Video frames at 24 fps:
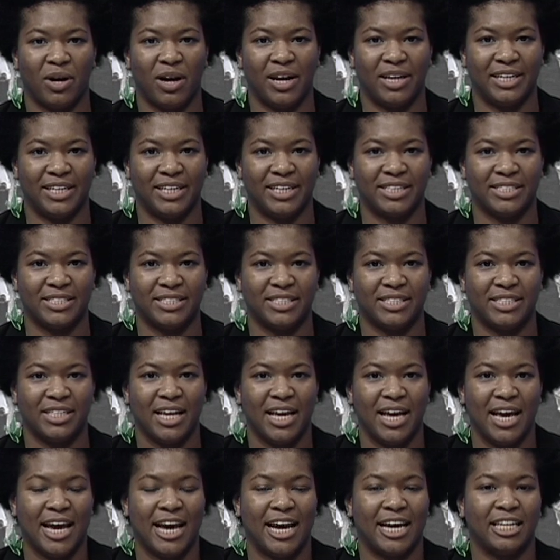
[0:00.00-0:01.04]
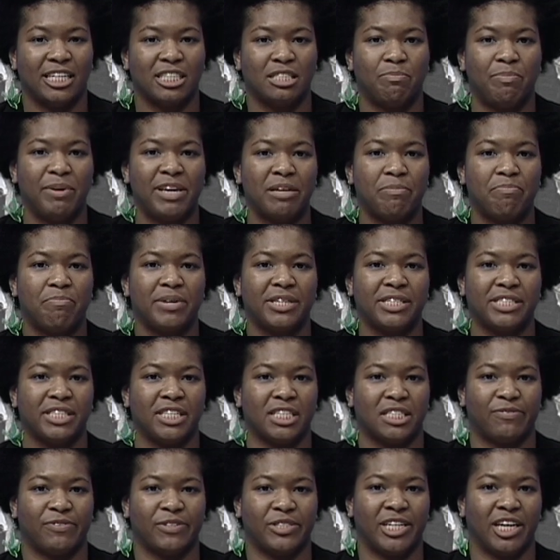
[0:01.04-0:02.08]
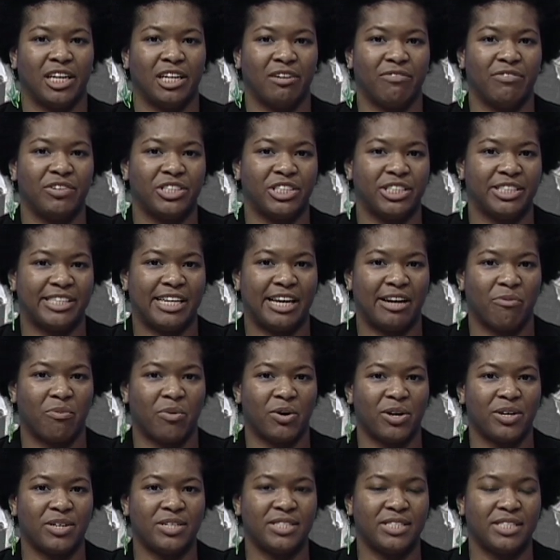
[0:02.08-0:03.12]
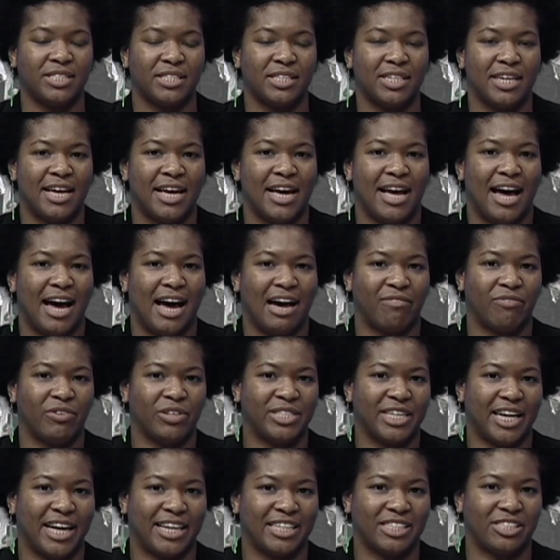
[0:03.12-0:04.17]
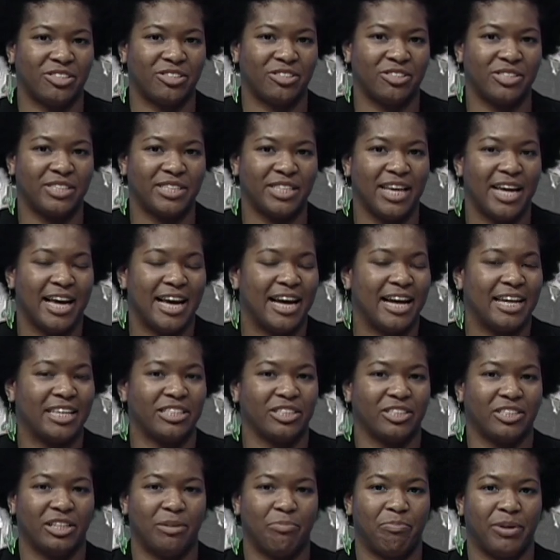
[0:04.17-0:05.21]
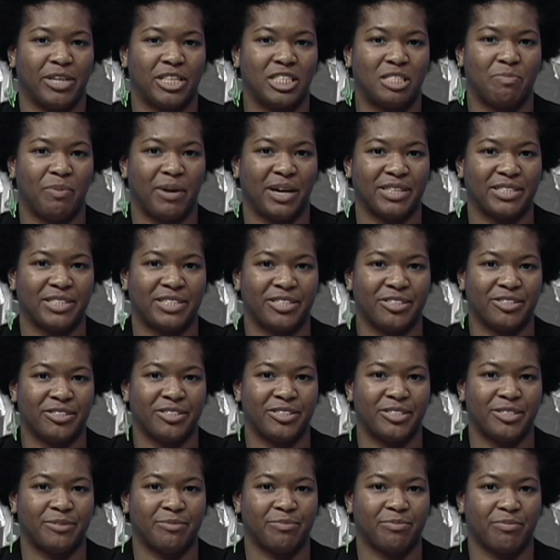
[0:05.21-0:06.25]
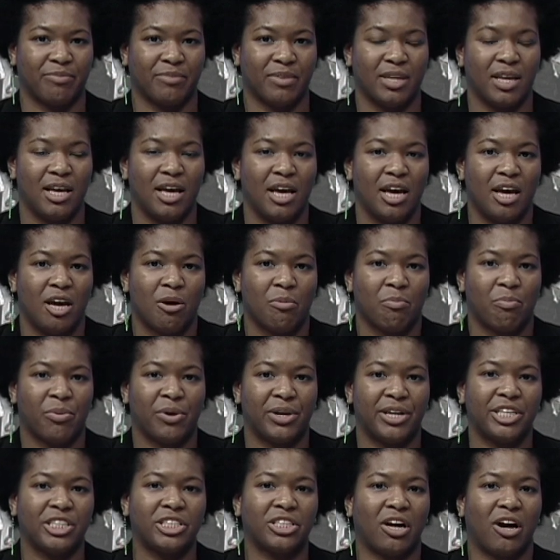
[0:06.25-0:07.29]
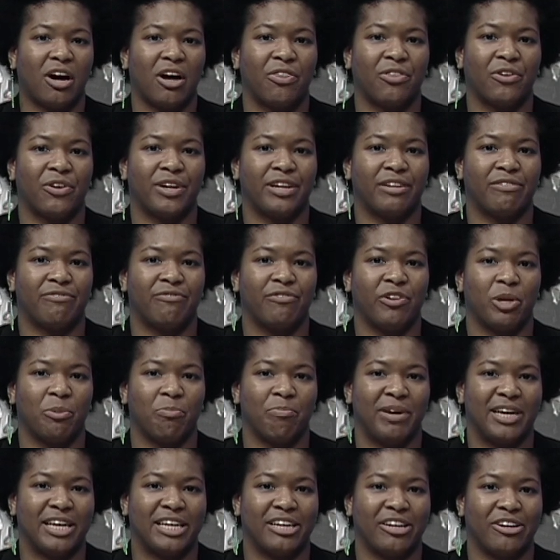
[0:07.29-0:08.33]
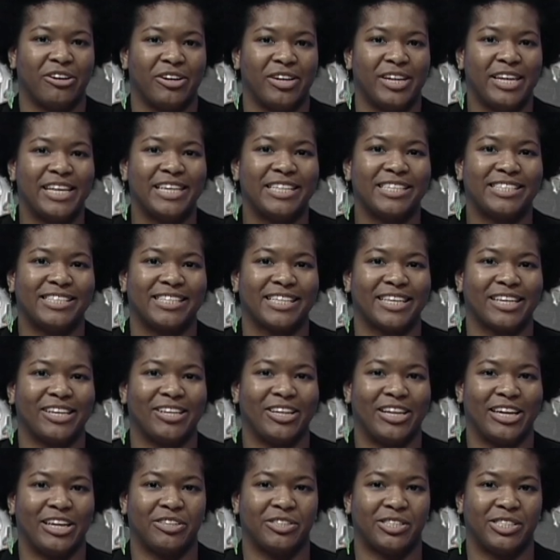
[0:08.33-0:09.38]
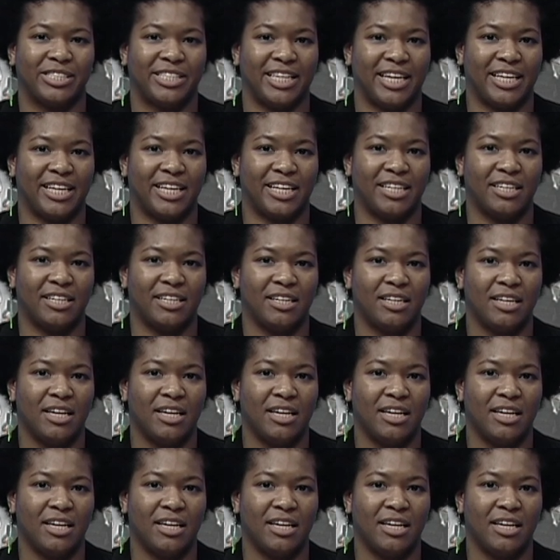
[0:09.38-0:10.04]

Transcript: audience and is big business for television networks, advertisers, and Olympic sponsors. British author and filmmaker Ian Sinclair stated,